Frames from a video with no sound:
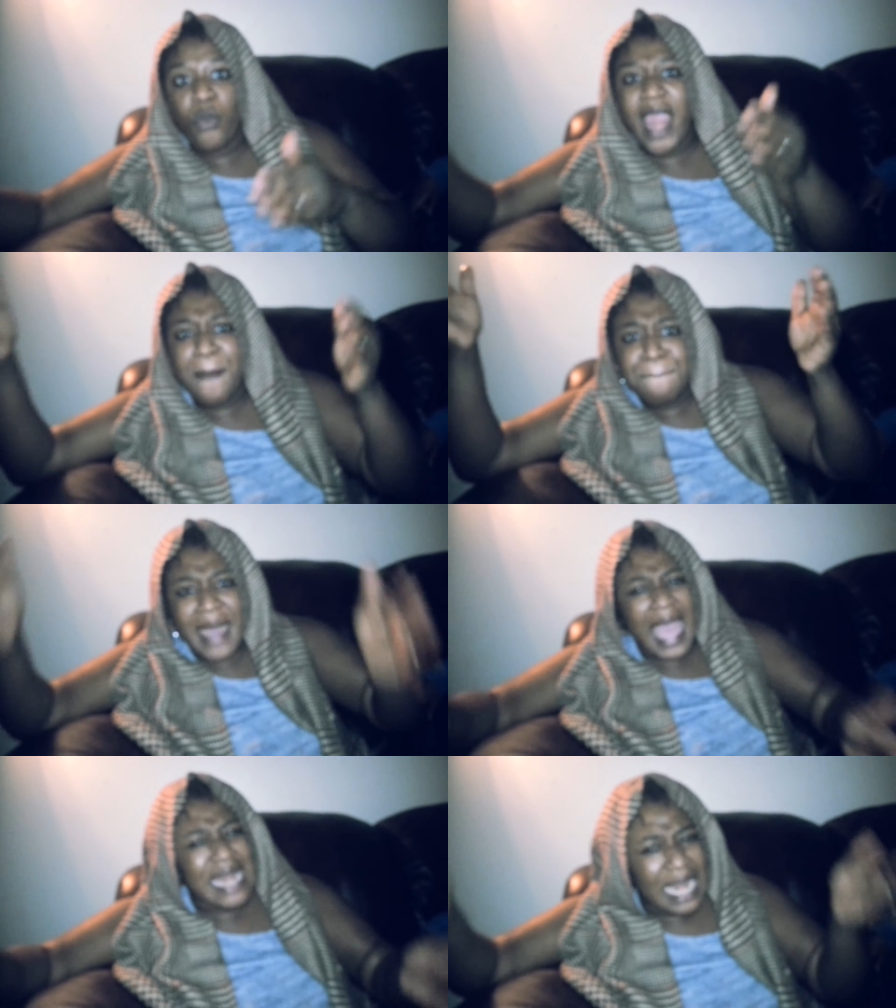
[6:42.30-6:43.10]
where
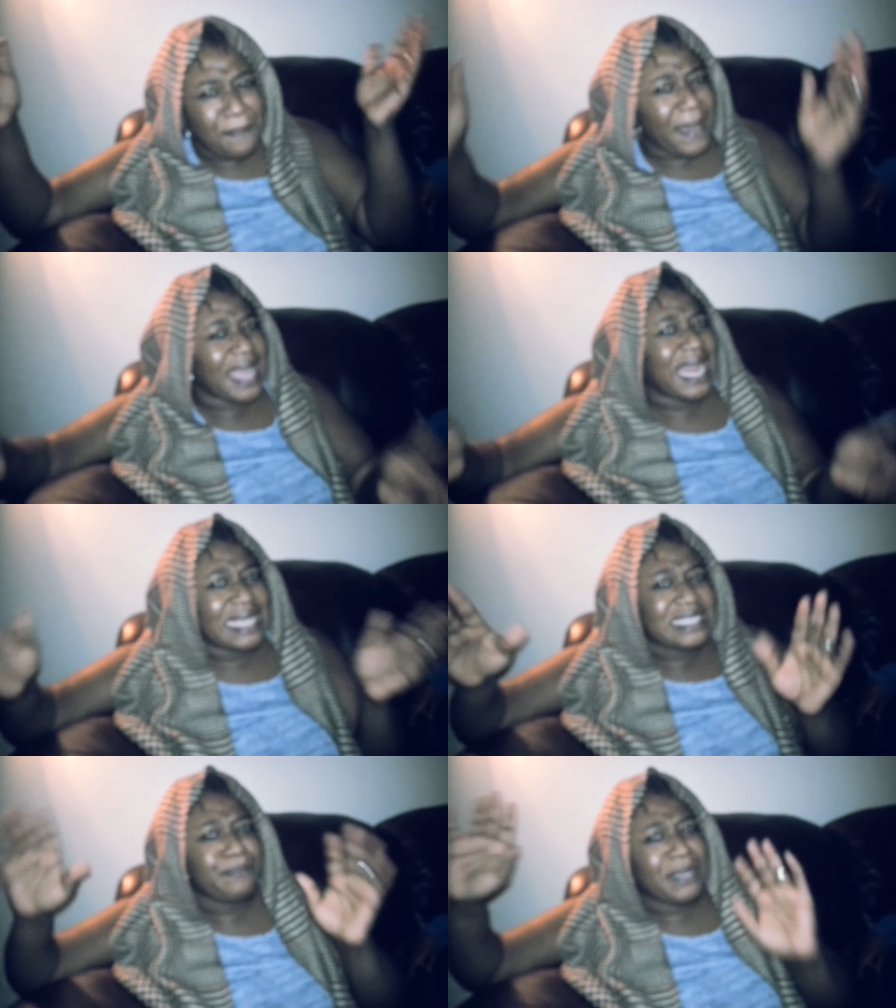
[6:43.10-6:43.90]
man and man
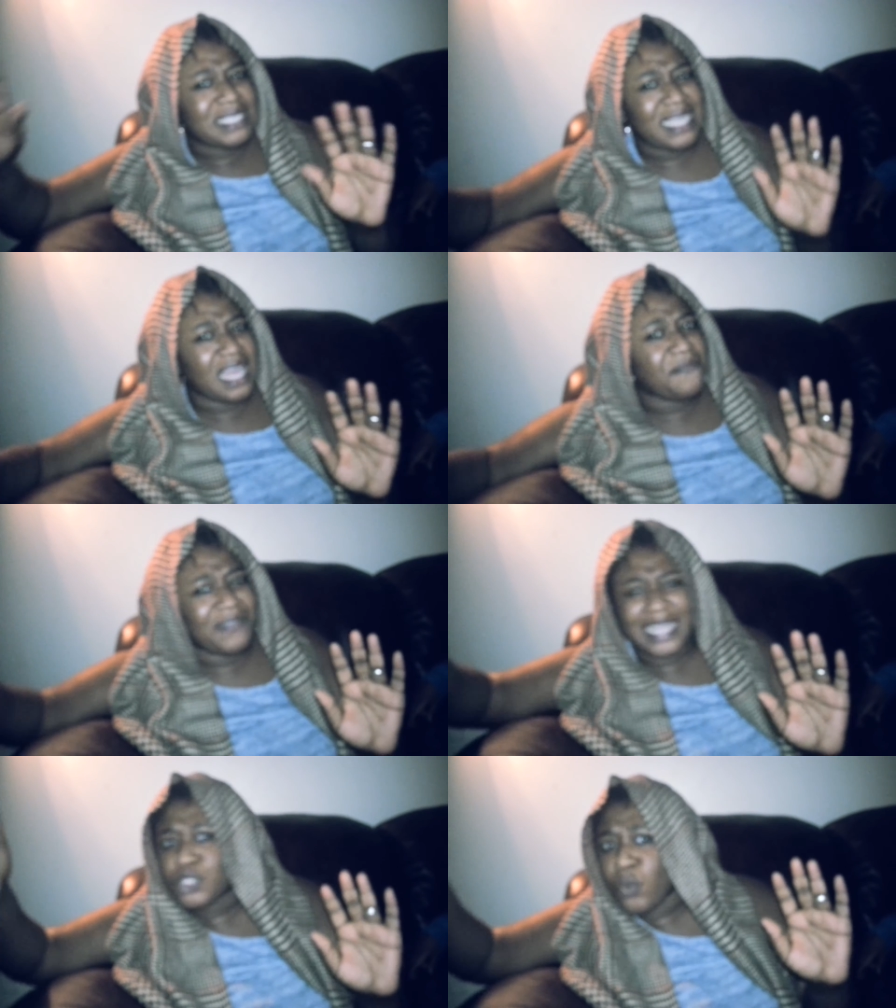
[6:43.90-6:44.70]
has to be together
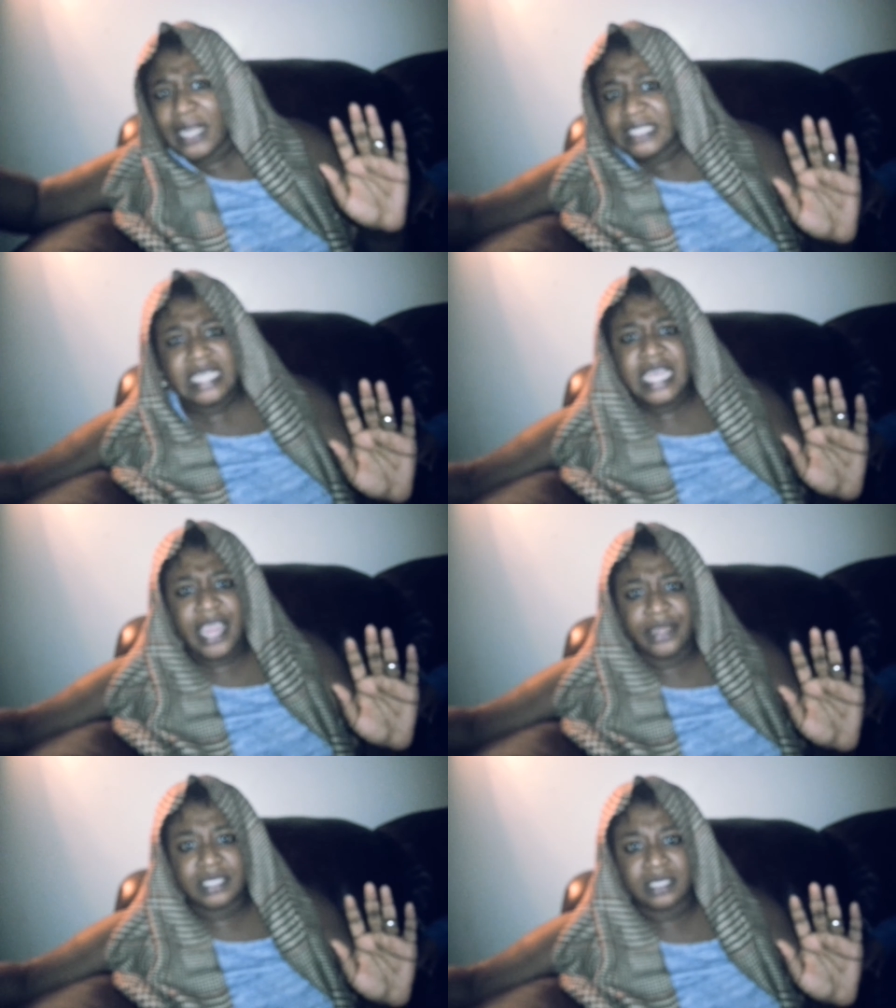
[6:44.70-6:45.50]
for like 20
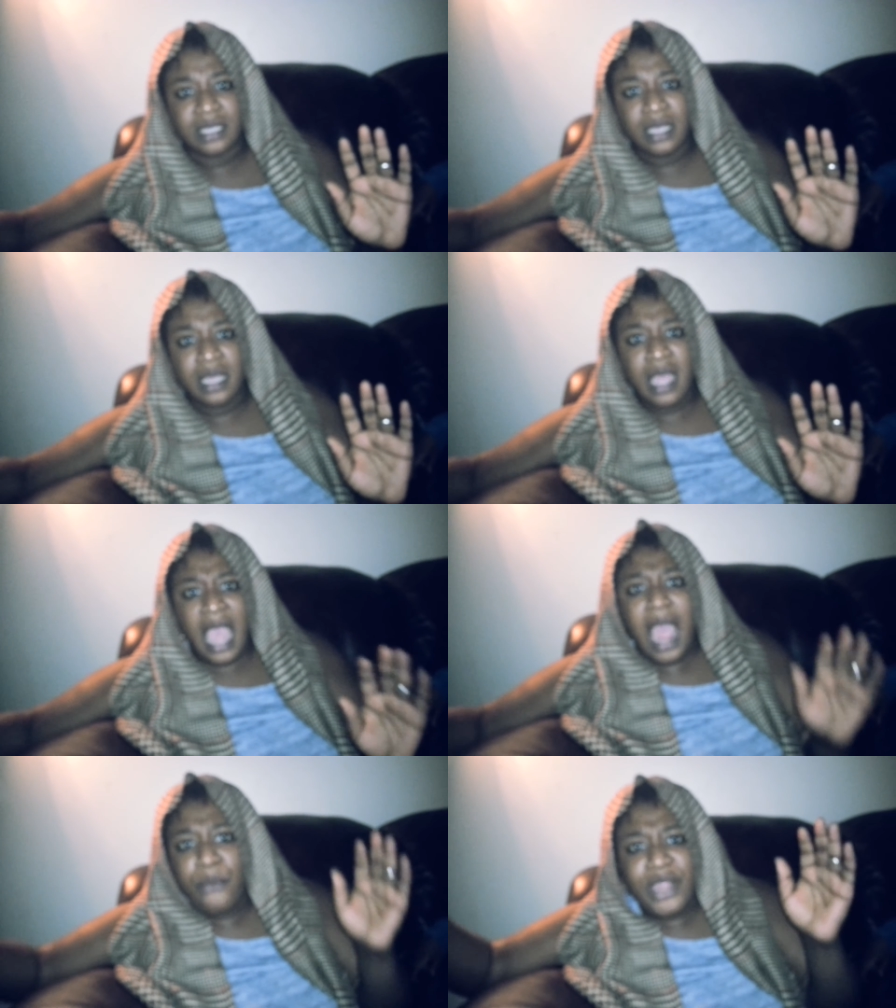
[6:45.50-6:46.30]
years.
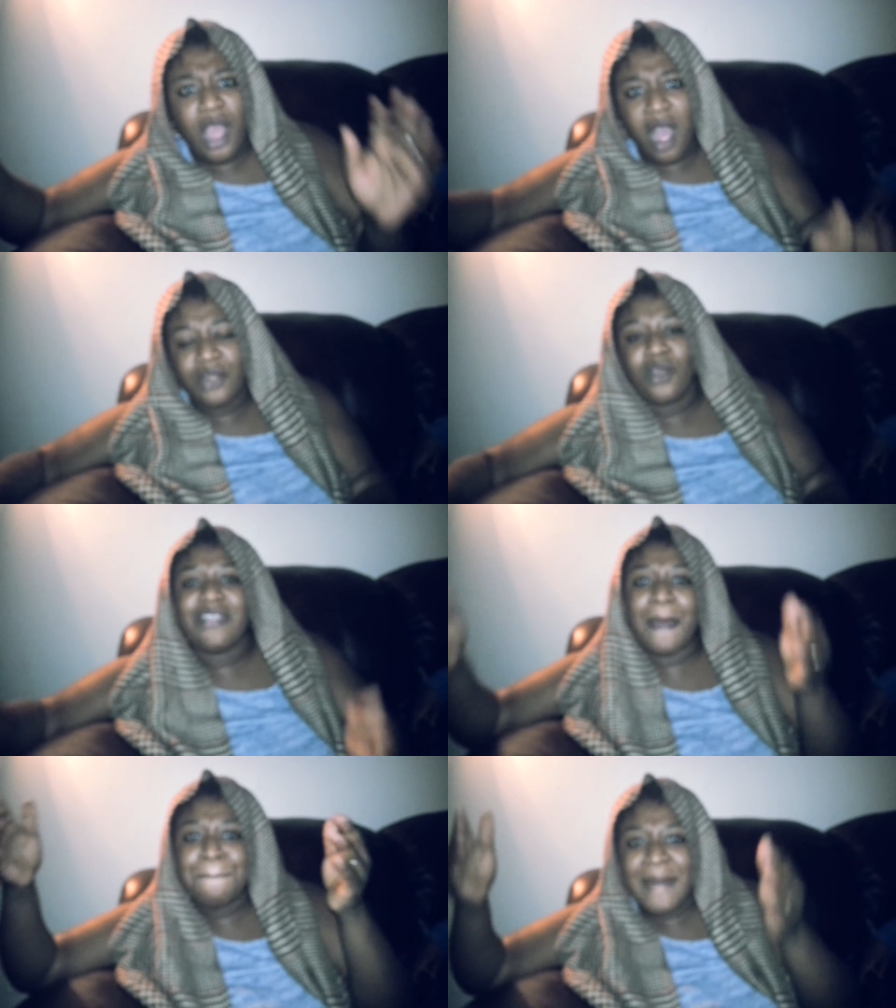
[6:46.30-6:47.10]
And we all know
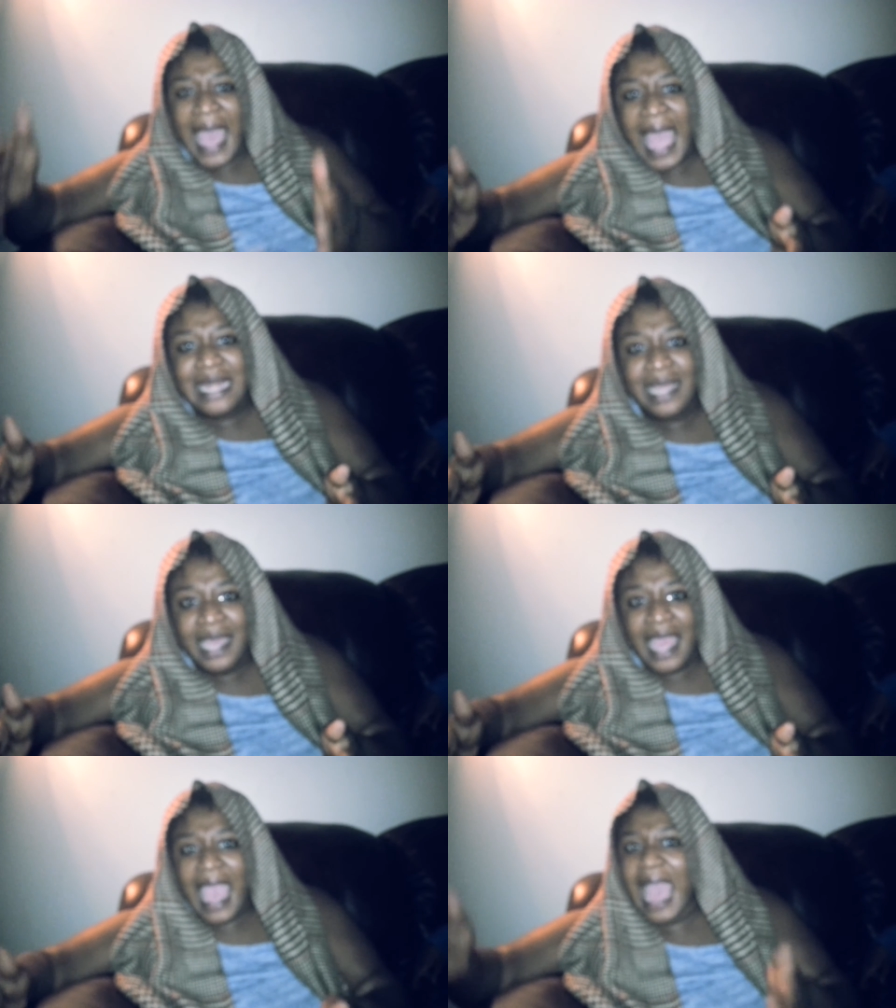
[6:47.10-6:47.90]
that man
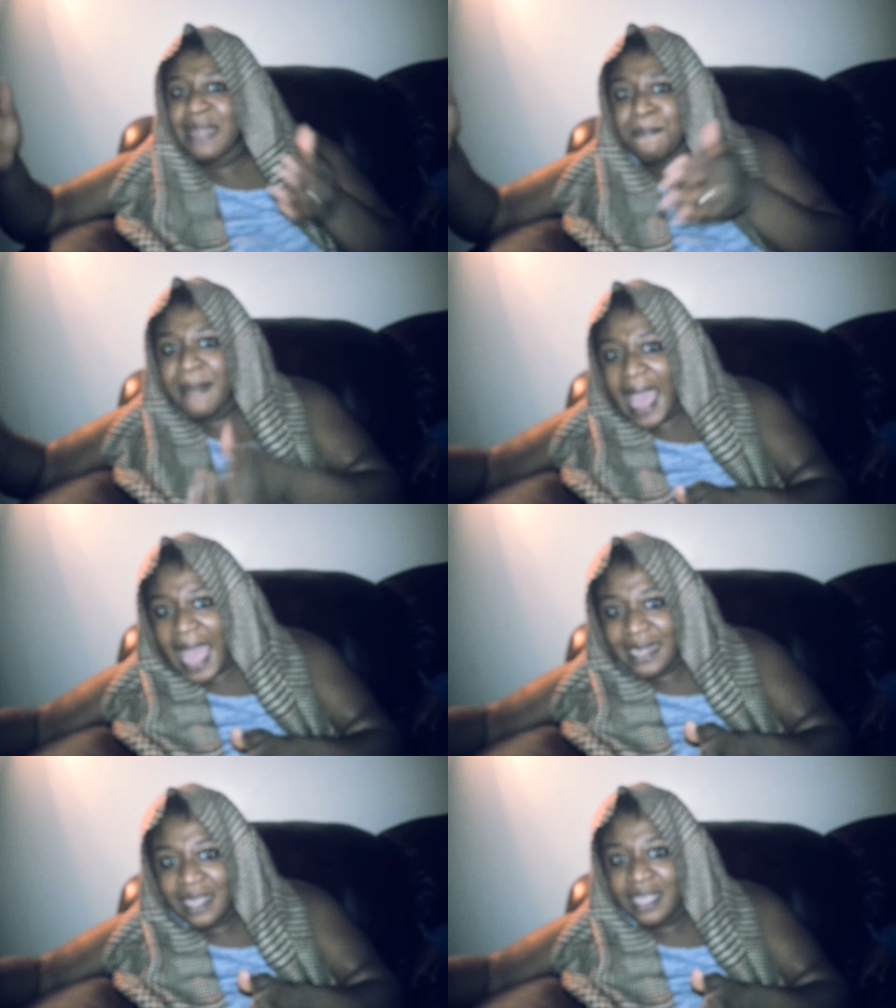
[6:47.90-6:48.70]
and
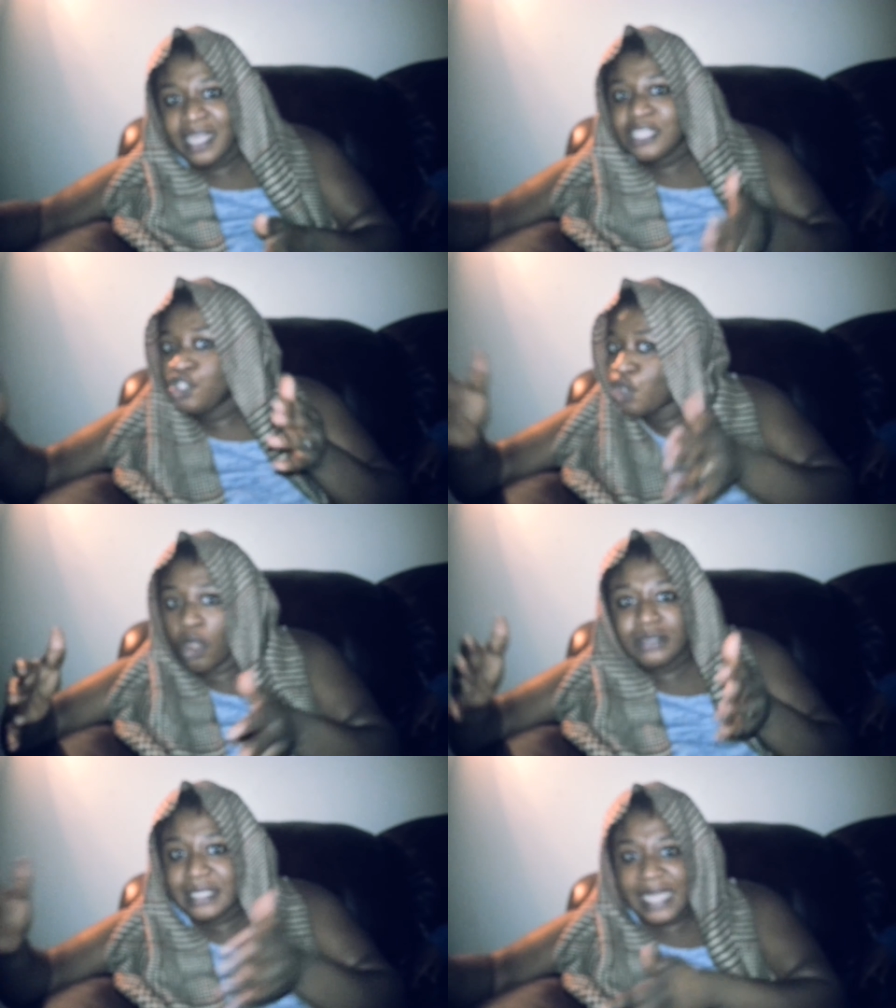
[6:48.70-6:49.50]
man
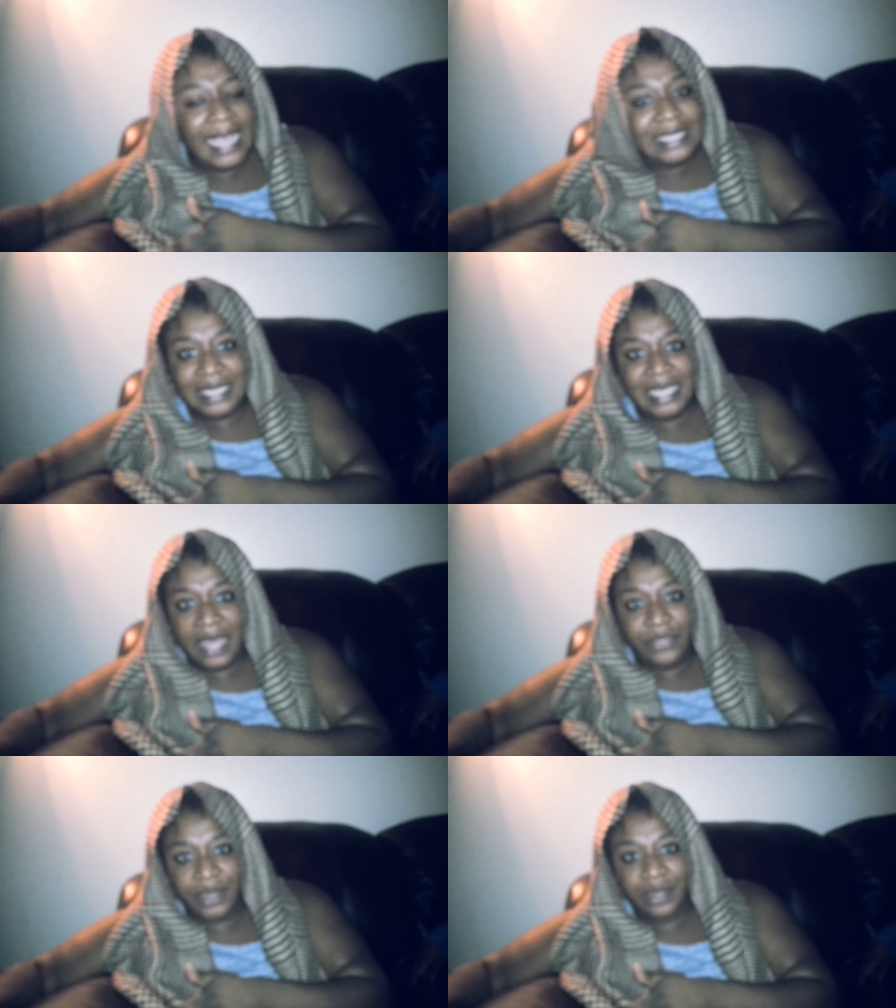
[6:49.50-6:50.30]
don't stay
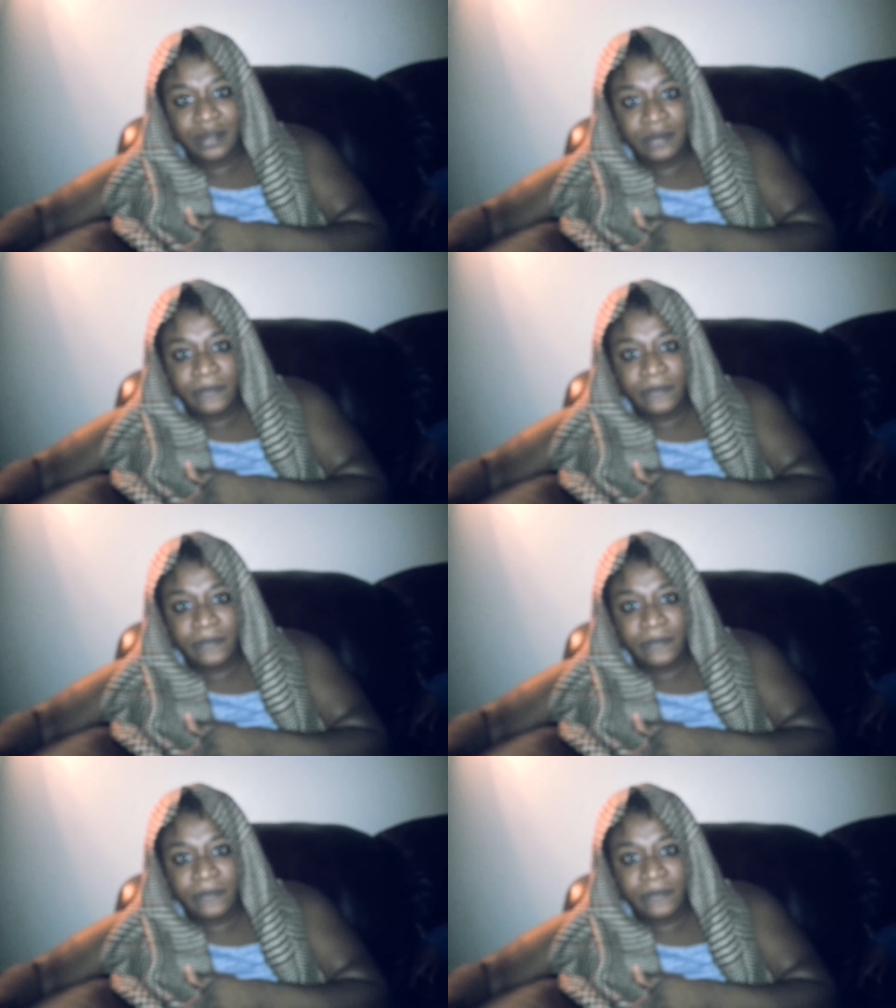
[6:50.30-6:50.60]
together.